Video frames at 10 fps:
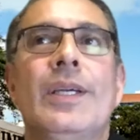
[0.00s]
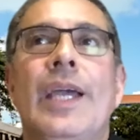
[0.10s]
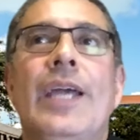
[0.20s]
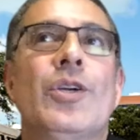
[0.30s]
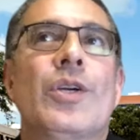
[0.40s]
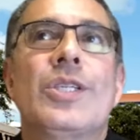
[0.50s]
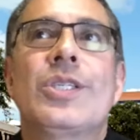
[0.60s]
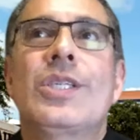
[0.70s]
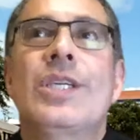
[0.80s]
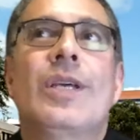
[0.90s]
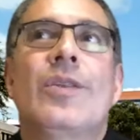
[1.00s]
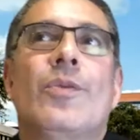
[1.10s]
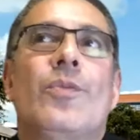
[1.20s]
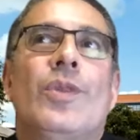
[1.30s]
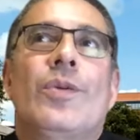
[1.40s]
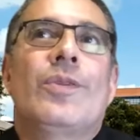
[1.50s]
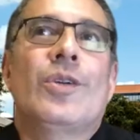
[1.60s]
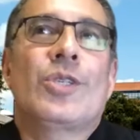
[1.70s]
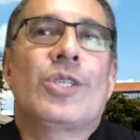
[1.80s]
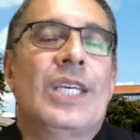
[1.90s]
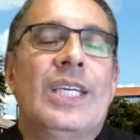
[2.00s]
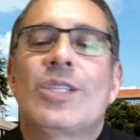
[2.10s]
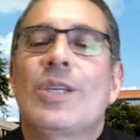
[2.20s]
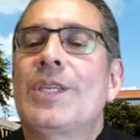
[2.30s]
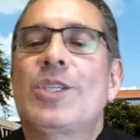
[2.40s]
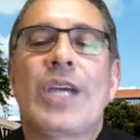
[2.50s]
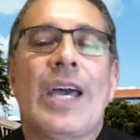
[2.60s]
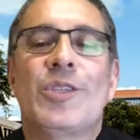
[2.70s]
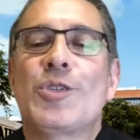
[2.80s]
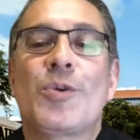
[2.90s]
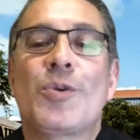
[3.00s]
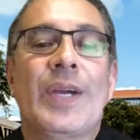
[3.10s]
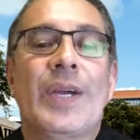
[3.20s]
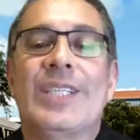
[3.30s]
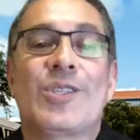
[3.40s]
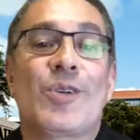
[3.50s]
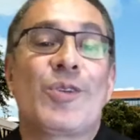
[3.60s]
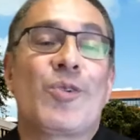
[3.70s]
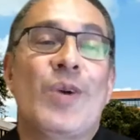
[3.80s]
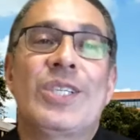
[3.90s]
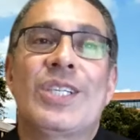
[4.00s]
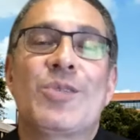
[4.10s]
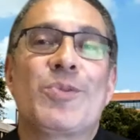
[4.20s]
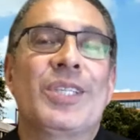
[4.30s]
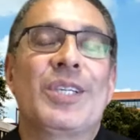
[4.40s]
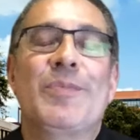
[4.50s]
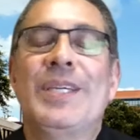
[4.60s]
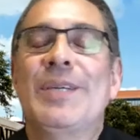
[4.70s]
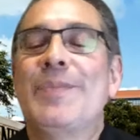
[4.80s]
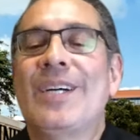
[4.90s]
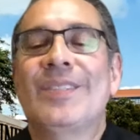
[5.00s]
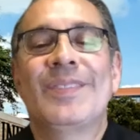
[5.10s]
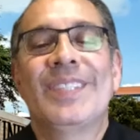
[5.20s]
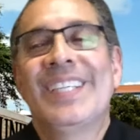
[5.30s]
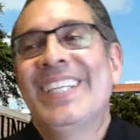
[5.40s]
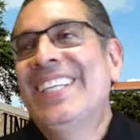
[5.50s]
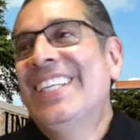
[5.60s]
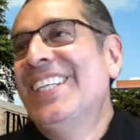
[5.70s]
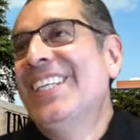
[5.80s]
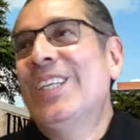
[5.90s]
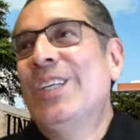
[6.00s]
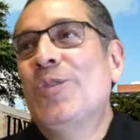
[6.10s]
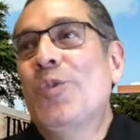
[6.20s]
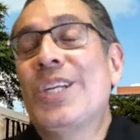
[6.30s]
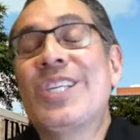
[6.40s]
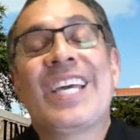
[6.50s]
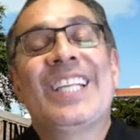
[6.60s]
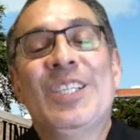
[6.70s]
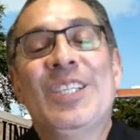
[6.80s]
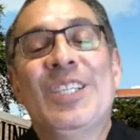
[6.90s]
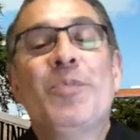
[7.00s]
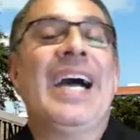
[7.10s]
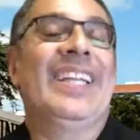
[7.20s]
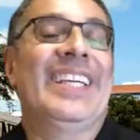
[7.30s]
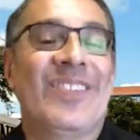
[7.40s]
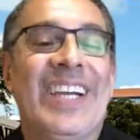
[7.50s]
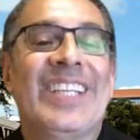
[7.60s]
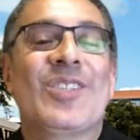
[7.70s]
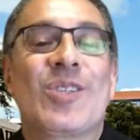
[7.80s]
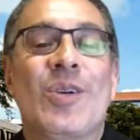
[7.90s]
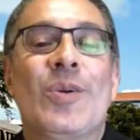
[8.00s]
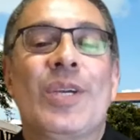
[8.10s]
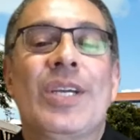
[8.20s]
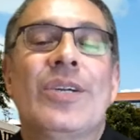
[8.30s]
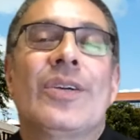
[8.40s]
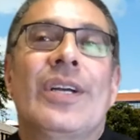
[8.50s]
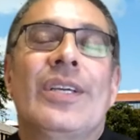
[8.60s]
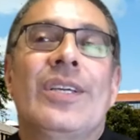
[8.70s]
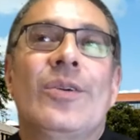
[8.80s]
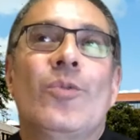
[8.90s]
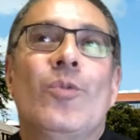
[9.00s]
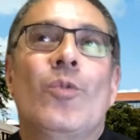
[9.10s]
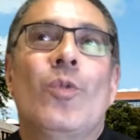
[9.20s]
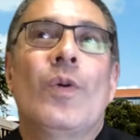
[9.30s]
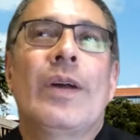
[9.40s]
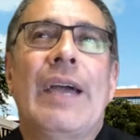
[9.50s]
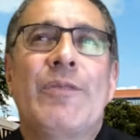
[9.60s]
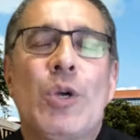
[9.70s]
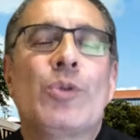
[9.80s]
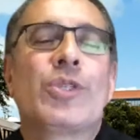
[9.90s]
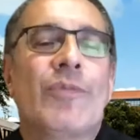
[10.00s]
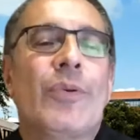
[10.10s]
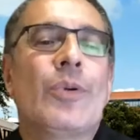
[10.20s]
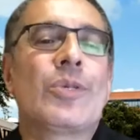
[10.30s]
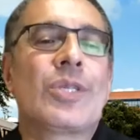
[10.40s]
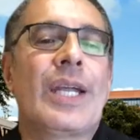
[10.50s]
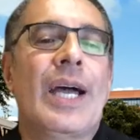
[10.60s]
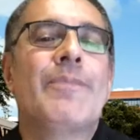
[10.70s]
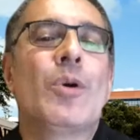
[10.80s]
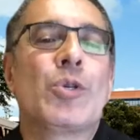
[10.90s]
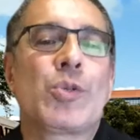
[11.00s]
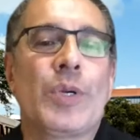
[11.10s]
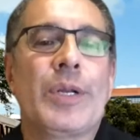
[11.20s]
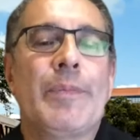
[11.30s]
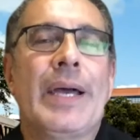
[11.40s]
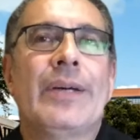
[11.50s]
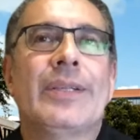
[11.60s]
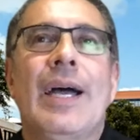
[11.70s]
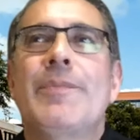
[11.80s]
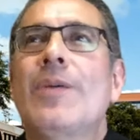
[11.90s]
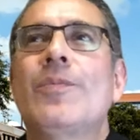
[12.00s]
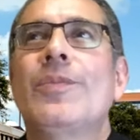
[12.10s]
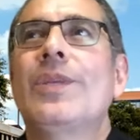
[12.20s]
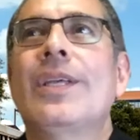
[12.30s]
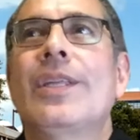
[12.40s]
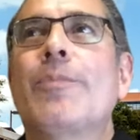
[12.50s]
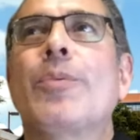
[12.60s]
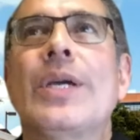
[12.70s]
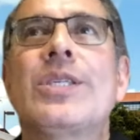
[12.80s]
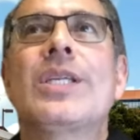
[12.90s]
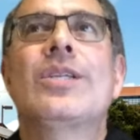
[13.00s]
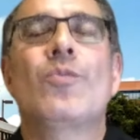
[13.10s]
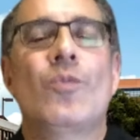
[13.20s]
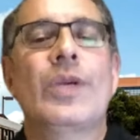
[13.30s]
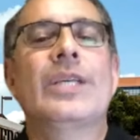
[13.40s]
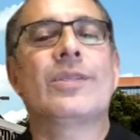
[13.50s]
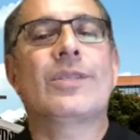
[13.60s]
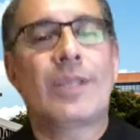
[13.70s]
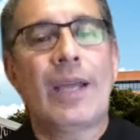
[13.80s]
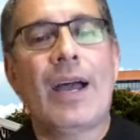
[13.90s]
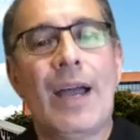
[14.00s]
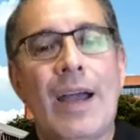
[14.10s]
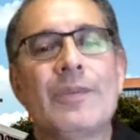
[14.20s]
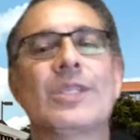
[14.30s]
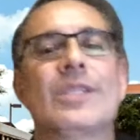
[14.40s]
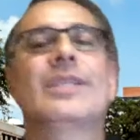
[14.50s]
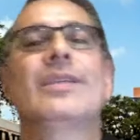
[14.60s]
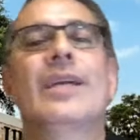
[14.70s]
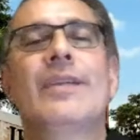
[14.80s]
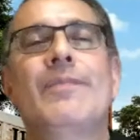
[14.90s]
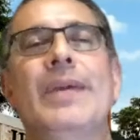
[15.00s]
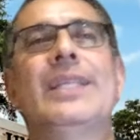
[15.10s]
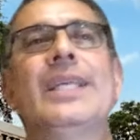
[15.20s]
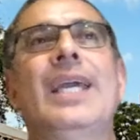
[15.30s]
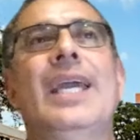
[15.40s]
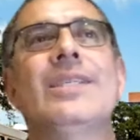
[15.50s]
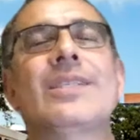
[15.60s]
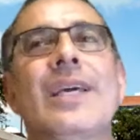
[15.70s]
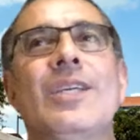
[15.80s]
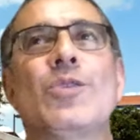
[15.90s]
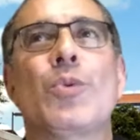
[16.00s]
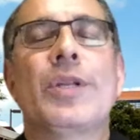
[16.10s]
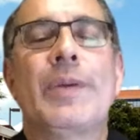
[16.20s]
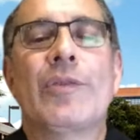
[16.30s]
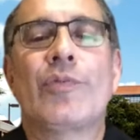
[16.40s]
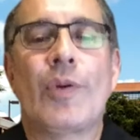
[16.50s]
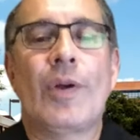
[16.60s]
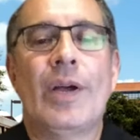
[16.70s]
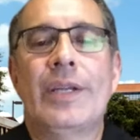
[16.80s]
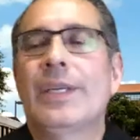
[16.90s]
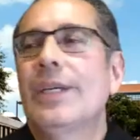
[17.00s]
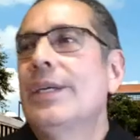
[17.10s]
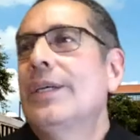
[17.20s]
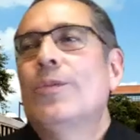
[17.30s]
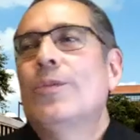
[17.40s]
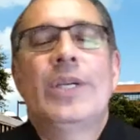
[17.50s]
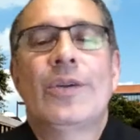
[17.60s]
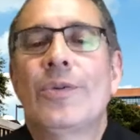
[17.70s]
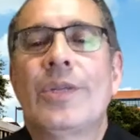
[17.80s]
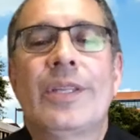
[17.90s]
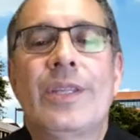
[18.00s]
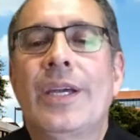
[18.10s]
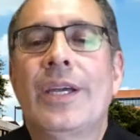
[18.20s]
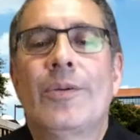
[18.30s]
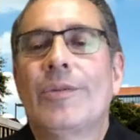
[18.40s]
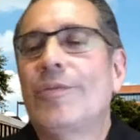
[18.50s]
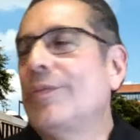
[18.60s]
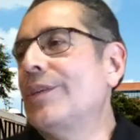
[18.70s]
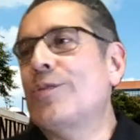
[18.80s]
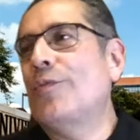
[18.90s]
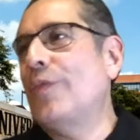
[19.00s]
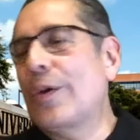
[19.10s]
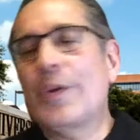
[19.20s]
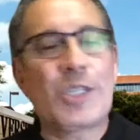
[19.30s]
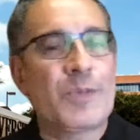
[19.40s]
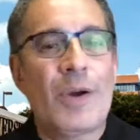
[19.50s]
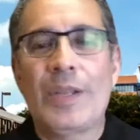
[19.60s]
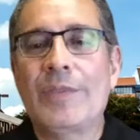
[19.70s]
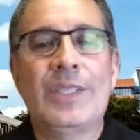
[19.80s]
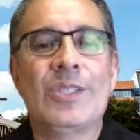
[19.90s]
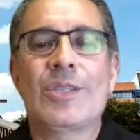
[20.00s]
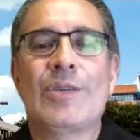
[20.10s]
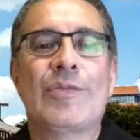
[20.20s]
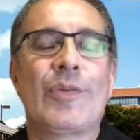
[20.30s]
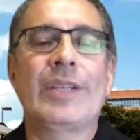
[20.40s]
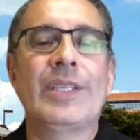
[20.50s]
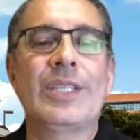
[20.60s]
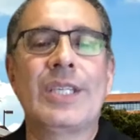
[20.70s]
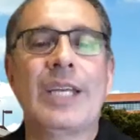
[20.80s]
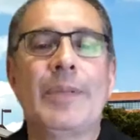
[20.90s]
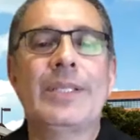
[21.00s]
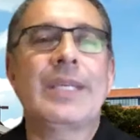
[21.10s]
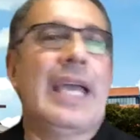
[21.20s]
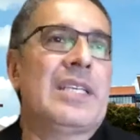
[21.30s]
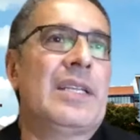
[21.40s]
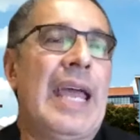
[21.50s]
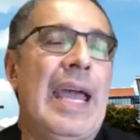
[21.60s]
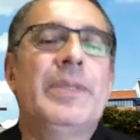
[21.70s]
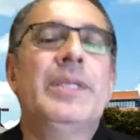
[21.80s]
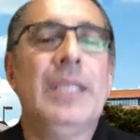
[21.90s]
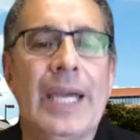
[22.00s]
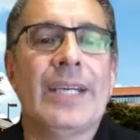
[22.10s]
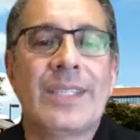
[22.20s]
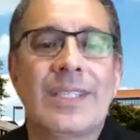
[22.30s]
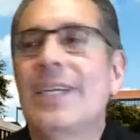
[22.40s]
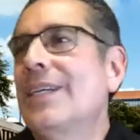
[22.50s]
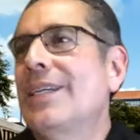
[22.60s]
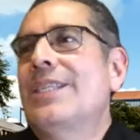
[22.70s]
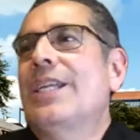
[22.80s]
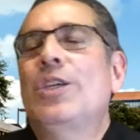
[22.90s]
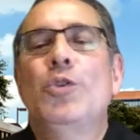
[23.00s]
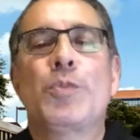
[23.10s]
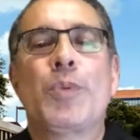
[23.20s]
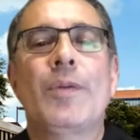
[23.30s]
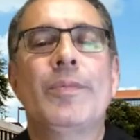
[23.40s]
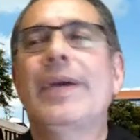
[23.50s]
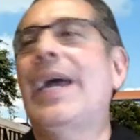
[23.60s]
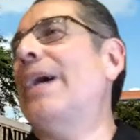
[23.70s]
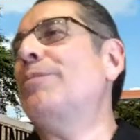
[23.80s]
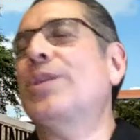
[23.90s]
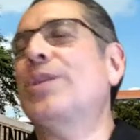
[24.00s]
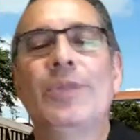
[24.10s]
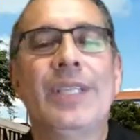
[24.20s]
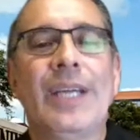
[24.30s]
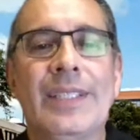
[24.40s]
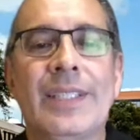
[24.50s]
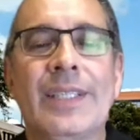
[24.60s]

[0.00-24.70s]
And you're going to see it now. The, the, you're seeing some of the challenges already. So the question is really going to be about what is a legal ballot, right? And so here, you know, what I've told some folks that I'm most worried about, I'm not, the president has obviously kind of made the case that he's worried about fraud. We all know that there is very small evidence of fraud that is taking place. Has it happened? Yes. Is it a huge problem? Absolutely not.